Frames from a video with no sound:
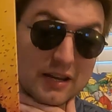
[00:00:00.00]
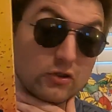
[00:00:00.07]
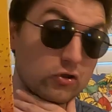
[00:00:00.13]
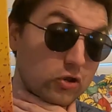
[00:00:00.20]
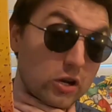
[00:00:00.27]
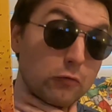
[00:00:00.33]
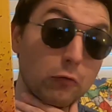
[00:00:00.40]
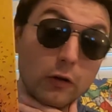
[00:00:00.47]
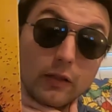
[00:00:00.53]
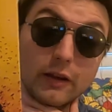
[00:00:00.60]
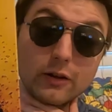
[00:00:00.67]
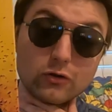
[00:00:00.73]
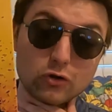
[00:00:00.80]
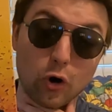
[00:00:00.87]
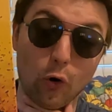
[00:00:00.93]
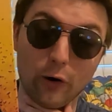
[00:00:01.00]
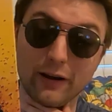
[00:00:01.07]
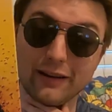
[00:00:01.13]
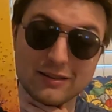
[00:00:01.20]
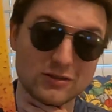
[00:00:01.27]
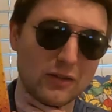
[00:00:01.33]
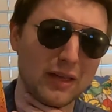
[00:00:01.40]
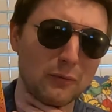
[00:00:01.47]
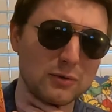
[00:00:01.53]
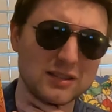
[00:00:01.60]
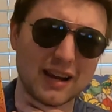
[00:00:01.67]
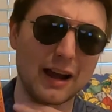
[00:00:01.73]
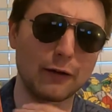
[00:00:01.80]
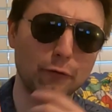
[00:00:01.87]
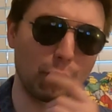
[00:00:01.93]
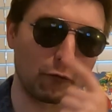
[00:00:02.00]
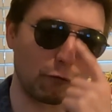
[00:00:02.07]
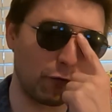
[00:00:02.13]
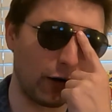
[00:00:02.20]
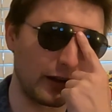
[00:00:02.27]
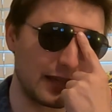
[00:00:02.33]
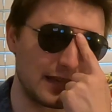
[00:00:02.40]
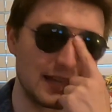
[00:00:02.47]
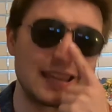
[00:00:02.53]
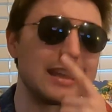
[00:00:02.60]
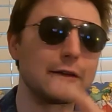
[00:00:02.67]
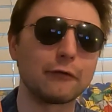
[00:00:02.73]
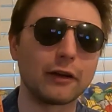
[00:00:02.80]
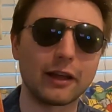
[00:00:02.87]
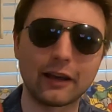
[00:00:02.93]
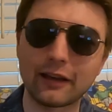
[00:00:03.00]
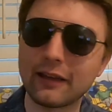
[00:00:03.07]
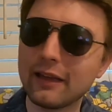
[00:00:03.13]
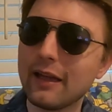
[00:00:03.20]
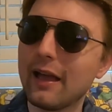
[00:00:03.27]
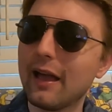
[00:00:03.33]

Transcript: and she really enjoyed it, so that was kind of a funny evening.